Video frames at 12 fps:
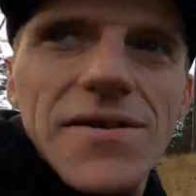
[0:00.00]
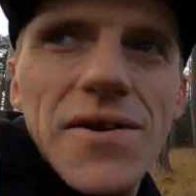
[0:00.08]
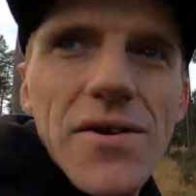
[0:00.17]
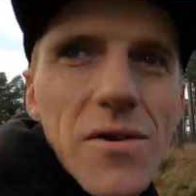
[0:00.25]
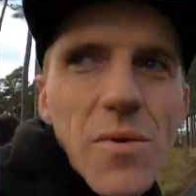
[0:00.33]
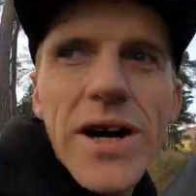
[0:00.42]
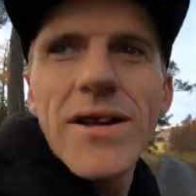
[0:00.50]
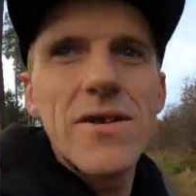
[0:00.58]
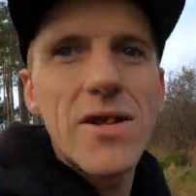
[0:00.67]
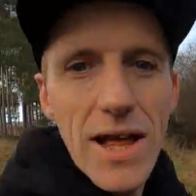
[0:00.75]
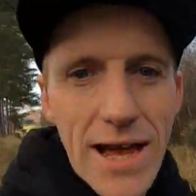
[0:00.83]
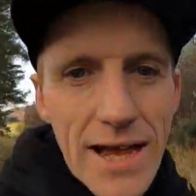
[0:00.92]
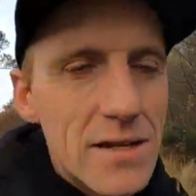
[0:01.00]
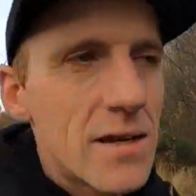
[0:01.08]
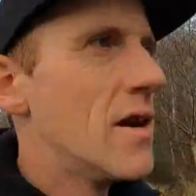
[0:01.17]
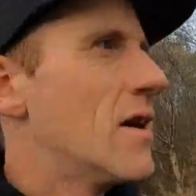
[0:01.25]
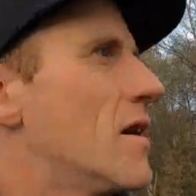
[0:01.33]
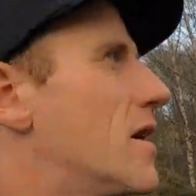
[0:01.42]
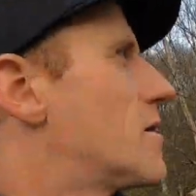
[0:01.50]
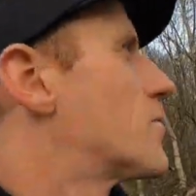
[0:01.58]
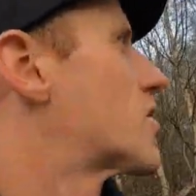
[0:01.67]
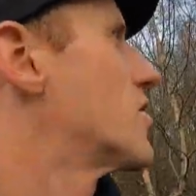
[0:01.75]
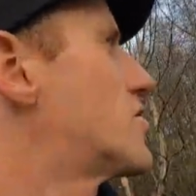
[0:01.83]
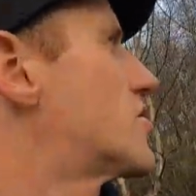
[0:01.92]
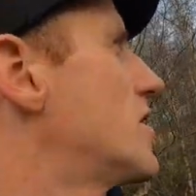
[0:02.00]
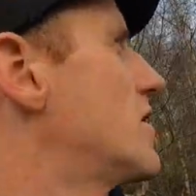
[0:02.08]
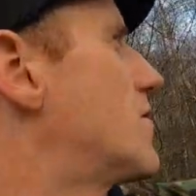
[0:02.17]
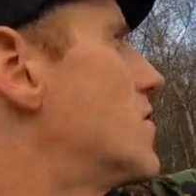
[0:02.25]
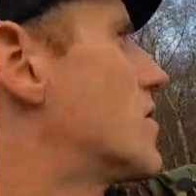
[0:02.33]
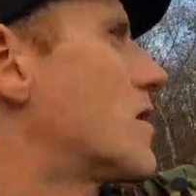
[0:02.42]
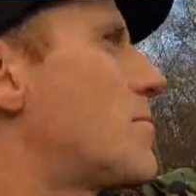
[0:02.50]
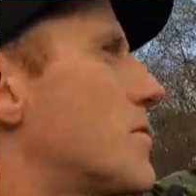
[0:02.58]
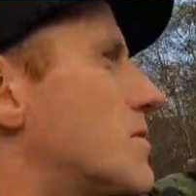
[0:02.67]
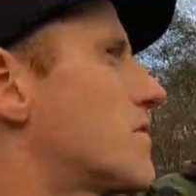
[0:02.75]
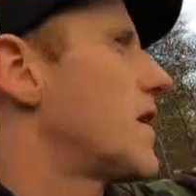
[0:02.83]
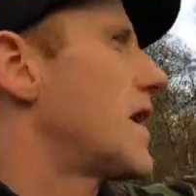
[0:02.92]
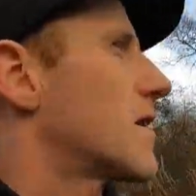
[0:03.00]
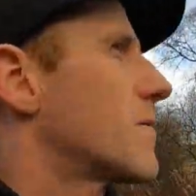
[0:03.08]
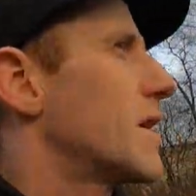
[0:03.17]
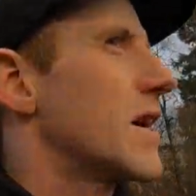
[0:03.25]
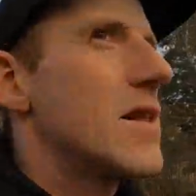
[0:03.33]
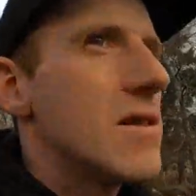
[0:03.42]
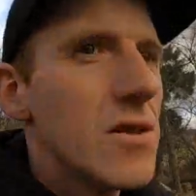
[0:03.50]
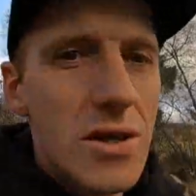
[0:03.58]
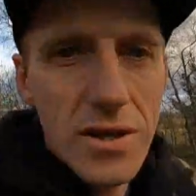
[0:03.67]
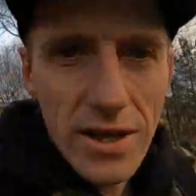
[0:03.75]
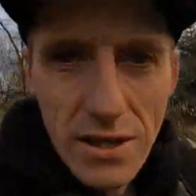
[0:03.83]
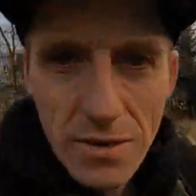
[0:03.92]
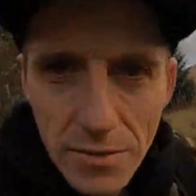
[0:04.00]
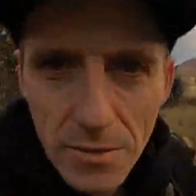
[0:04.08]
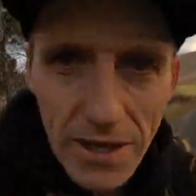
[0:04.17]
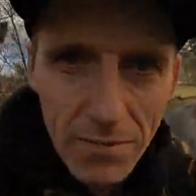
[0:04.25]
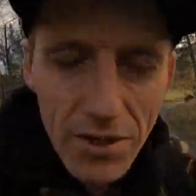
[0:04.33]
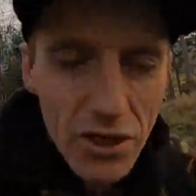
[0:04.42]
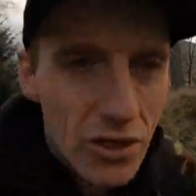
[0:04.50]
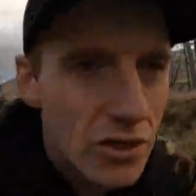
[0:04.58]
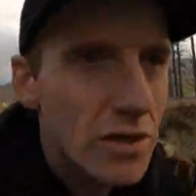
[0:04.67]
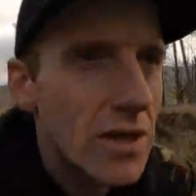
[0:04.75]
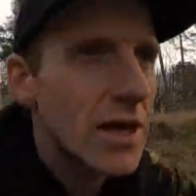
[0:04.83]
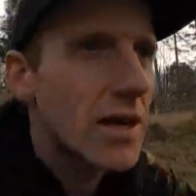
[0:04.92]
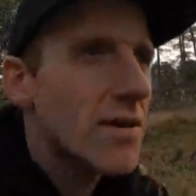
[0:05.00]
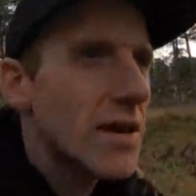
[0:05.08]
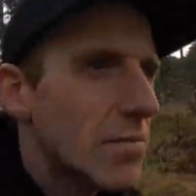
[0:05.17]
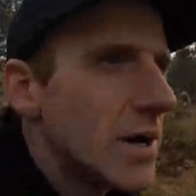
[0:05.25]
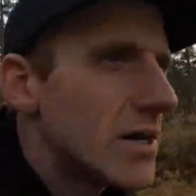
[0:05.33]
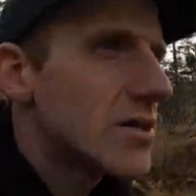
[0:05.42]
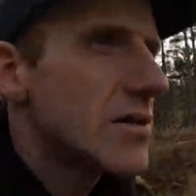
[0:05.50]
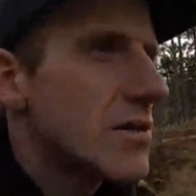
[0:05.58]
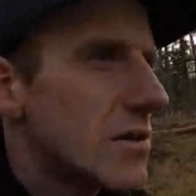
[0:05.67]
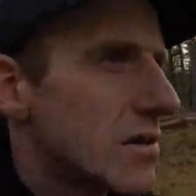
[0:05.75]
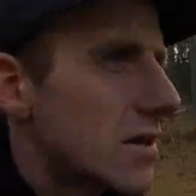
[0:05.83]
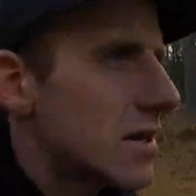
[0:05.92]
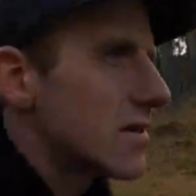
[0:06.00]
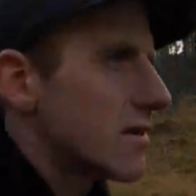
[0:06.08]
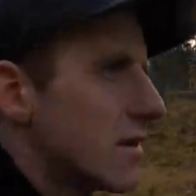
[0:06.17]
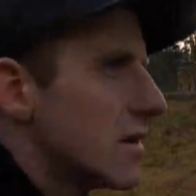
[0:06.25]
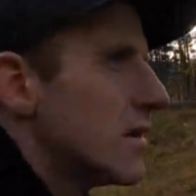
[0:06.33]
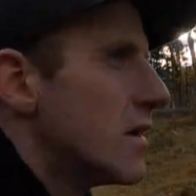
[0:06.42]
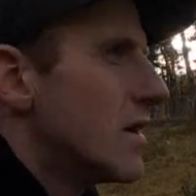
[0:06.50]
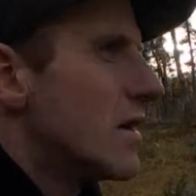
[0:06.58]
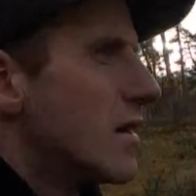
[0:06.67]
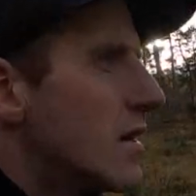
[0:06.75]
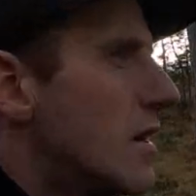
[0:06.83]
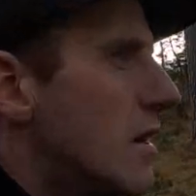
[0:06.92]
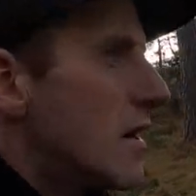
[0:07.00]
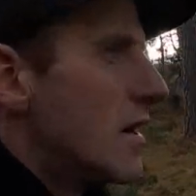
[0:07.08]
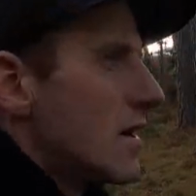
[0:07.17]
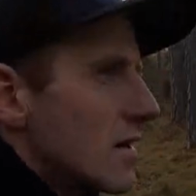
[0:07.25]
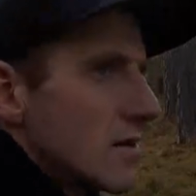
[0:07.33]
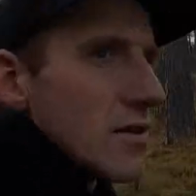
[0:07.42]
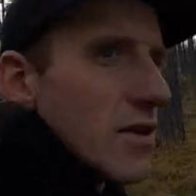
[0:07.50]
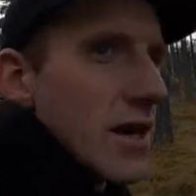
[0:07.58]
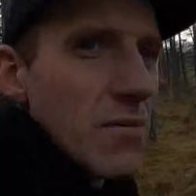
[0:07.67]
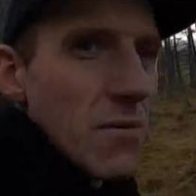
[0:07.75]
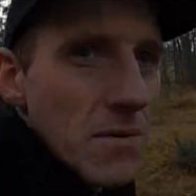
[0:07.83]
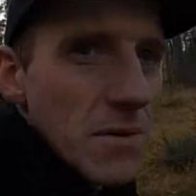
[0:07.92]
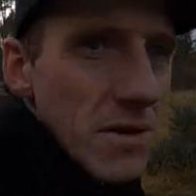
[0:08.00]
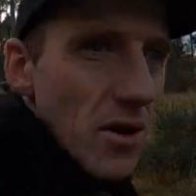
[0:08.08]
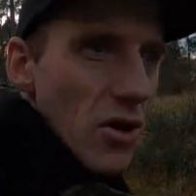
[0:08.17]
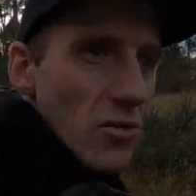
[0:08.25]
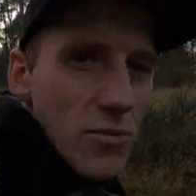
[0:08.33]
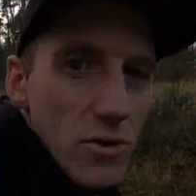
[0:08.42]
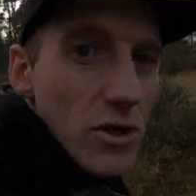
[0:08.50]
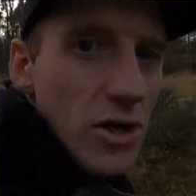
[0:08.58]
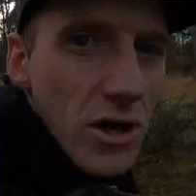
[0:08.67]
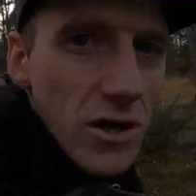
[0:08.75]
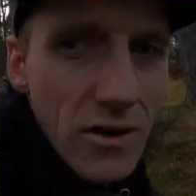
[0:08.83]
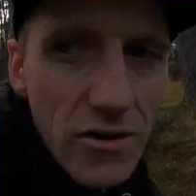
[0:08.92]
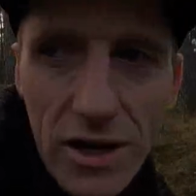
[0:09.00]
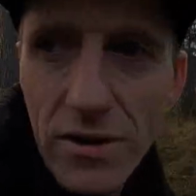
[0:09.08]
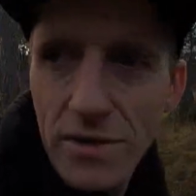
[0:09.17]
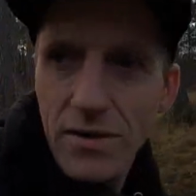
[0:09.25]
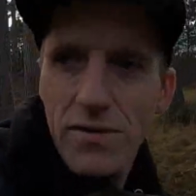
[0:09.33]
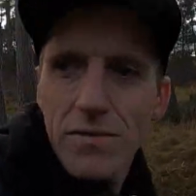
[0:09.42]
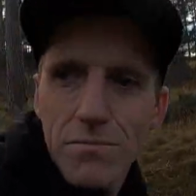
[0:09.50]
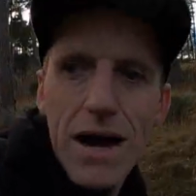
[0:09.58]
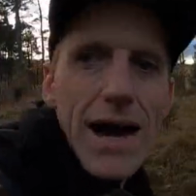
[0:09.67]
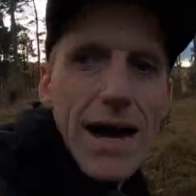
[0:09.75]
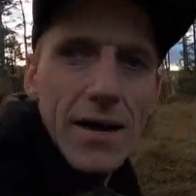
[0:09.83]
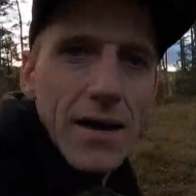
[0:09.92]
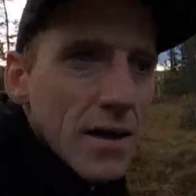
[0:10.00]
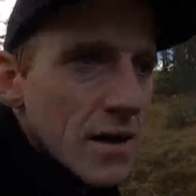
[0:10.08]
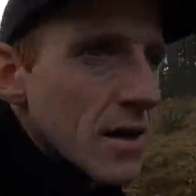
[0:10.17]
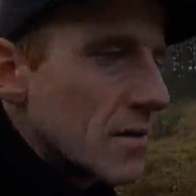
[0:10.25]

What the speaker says: through the wild glen, and we could see folk up on the faraway hill. It looked like they were way to be shooting like clay pigeons or something. So yeah, we were almost turning around and going back,